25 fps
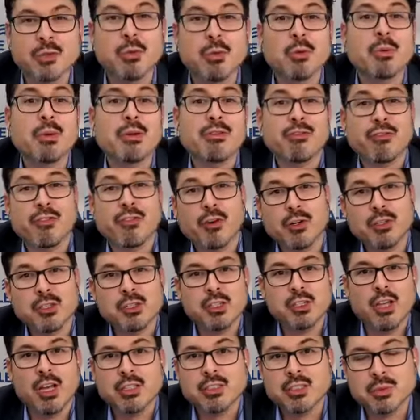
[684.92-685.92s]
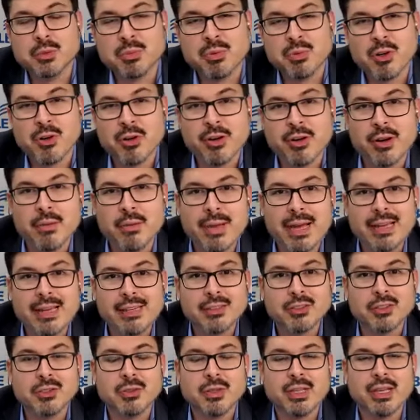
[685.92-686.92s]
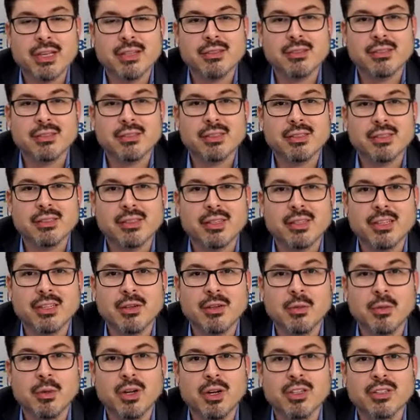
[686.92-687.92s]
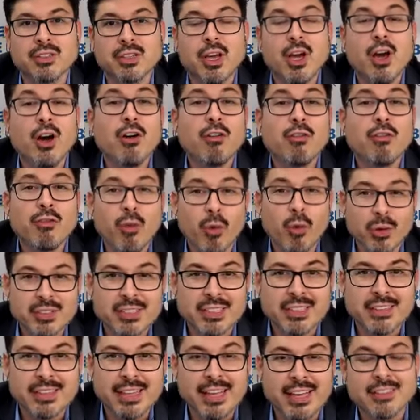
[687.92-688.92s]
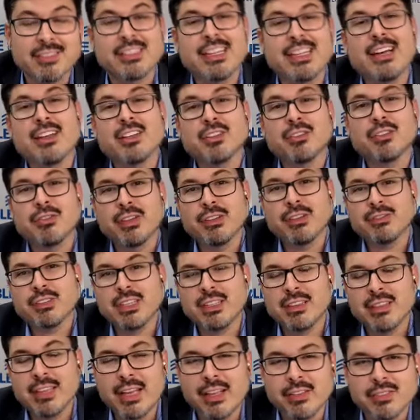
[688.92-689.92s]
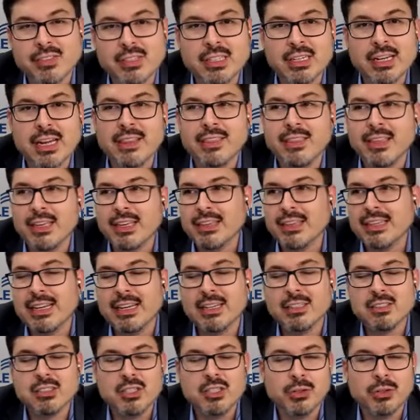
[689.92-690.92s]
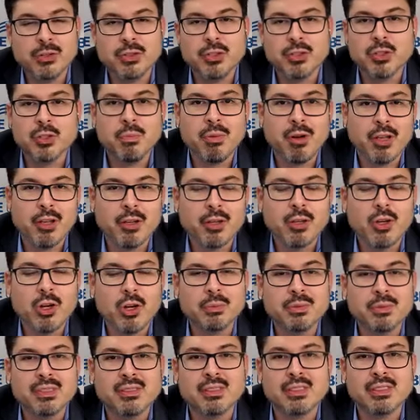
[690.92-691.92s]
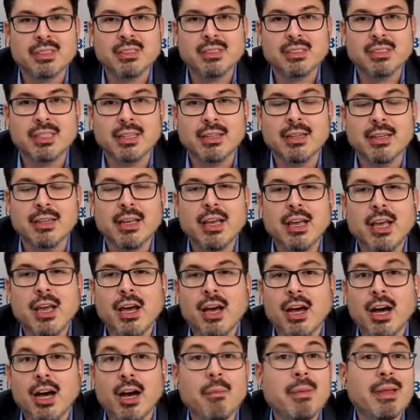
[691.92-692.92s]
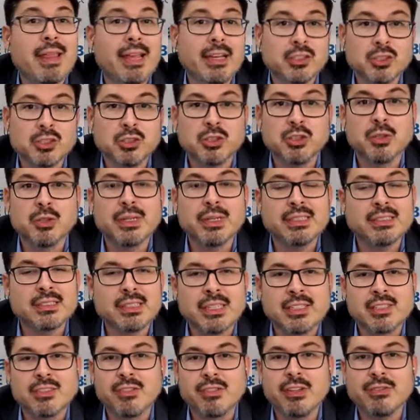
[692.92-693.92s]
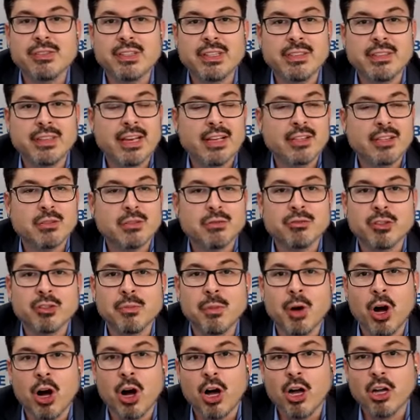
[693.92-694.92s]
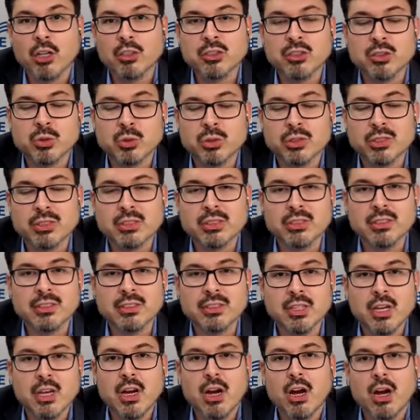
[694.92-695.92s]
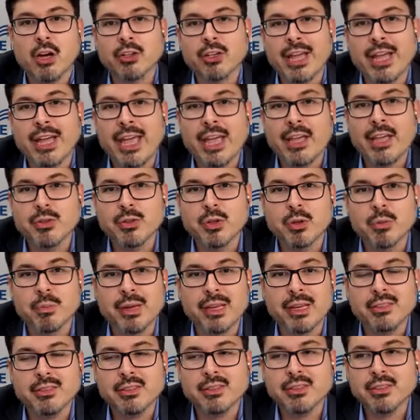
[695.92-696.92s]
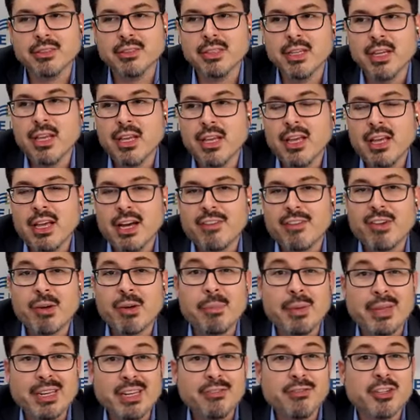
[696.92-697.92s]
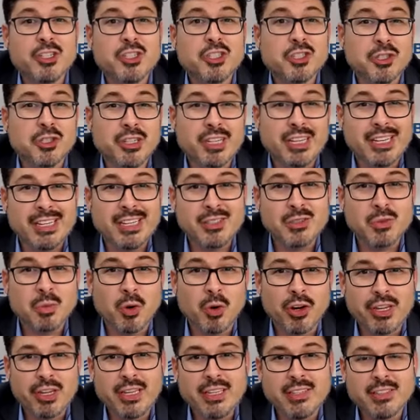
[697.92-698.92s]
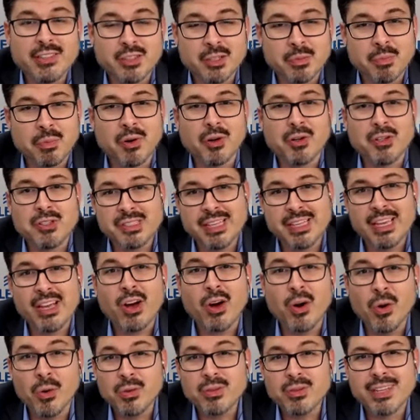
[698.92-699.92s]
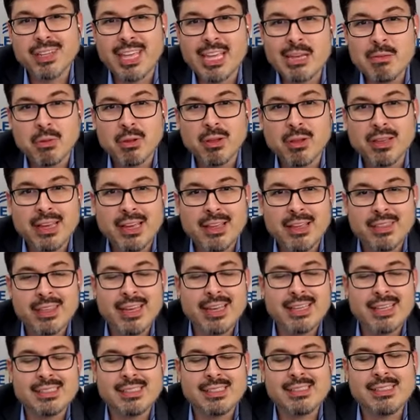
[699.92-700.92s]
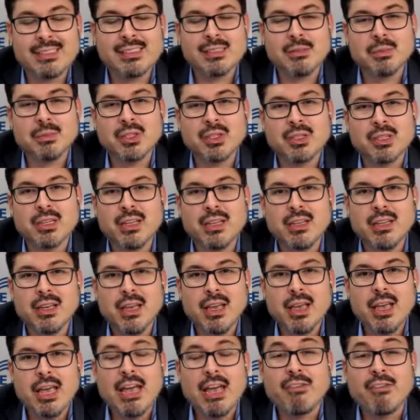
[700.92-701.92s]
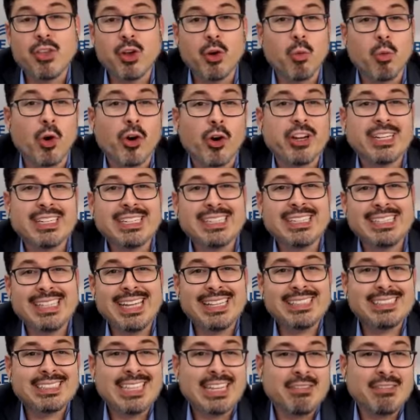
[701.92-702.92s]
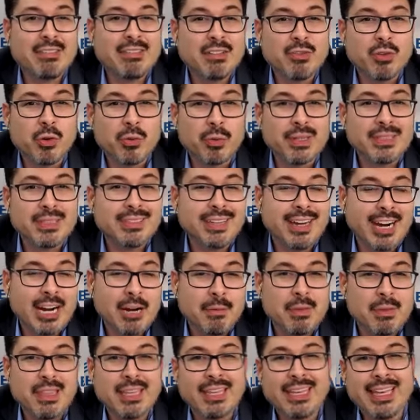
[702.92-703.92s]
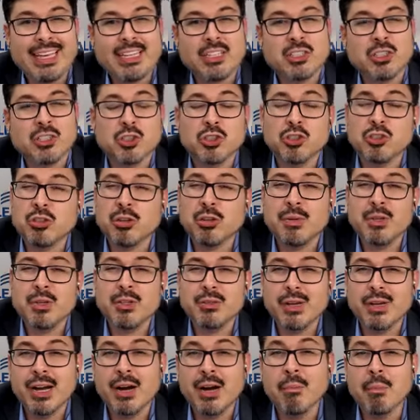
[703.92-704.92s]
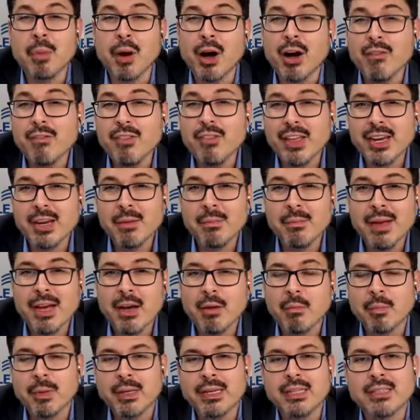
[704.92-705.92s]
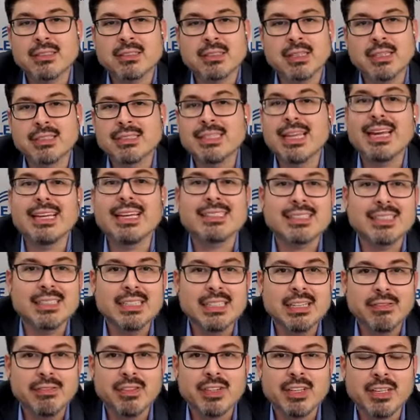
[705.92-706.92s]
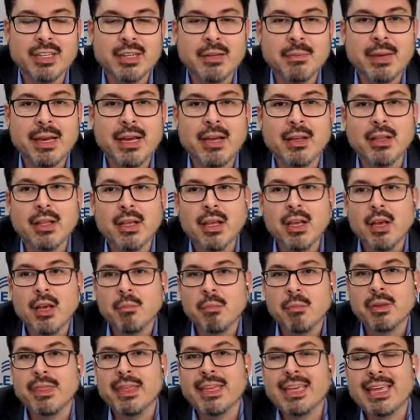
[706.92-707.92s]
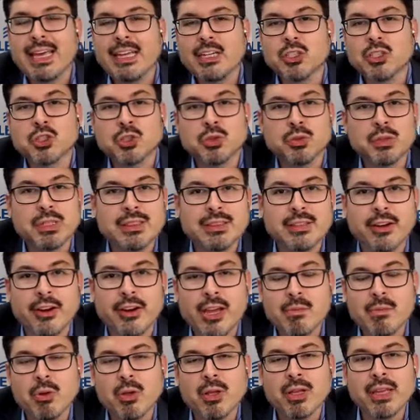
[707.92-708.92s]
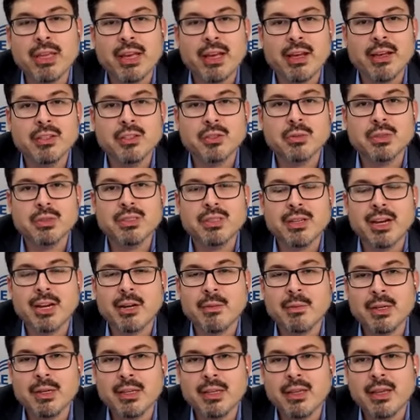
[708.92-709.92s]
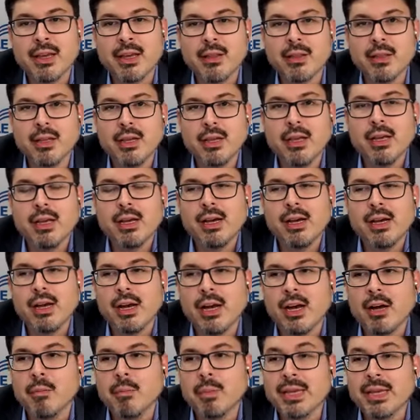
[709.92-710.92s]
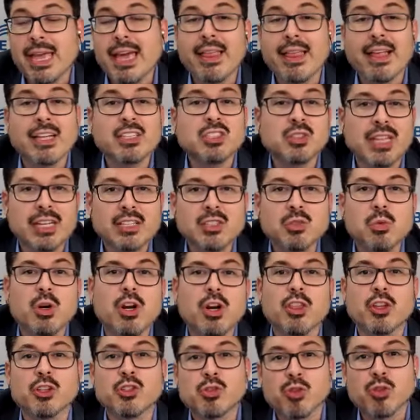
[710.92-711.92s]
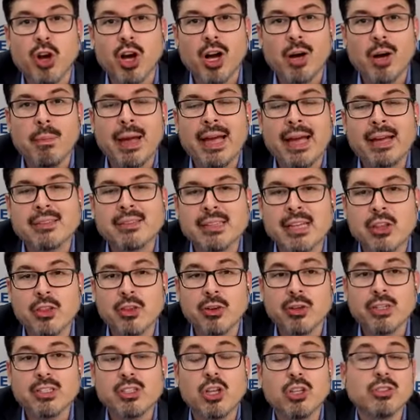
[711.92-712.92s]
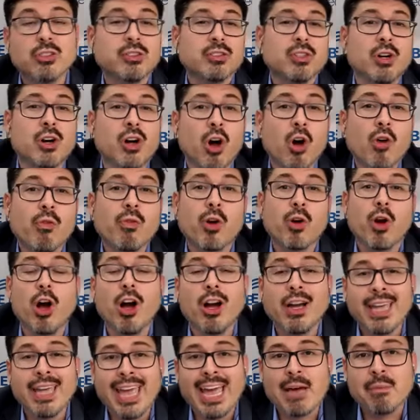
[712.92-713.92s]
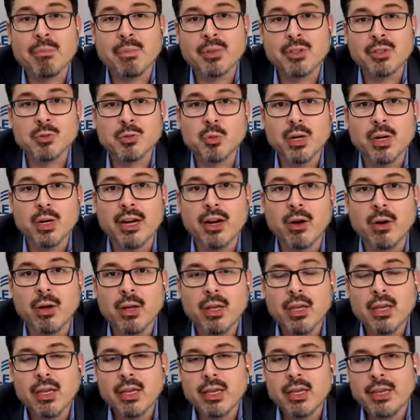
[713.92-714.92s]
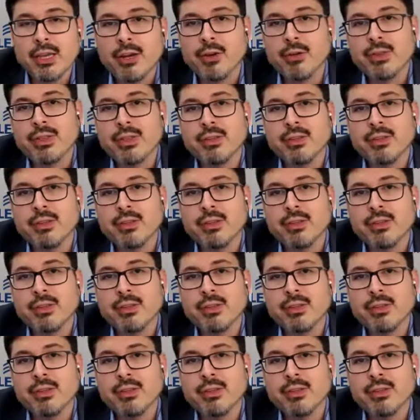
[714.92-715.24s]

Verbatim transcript: So when we first launched the program back in 2016, it was 14,000. Now it's 15,000. And I think in the next year or two, it'll probably go up to 16. Uh, but that is true. It's, it's 15,000 from all sources on an annual basis. If a beneficiary is working, so the person that owns that ABLE account that has a disability, if they're working and not saving for retirement, they can contribute above that amount, but it's, mm -hmm. it's mm-hmm. not a significant amount, but they kind of treat their ABLE account as a retirement account. Uh, but yeah, that's that's one of the drawbacks. Now there is also an overall cap as well. Mm -hmm. Here